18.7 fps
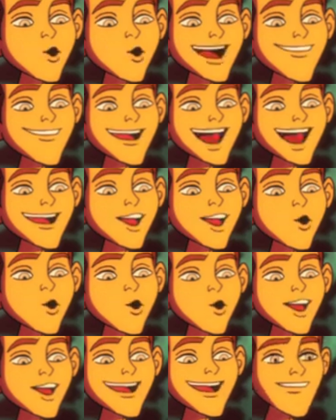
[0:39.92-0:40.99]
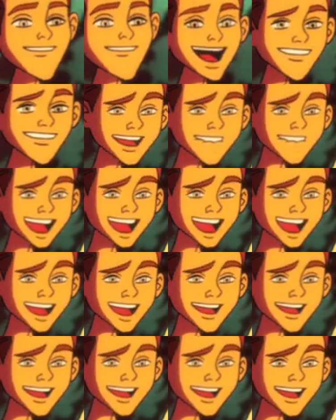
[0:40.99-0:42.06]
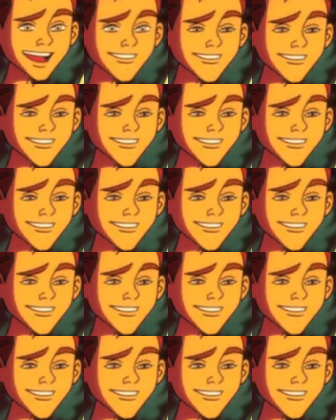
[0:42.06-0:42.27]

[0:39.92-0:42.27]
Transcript: Well, hello. It is I,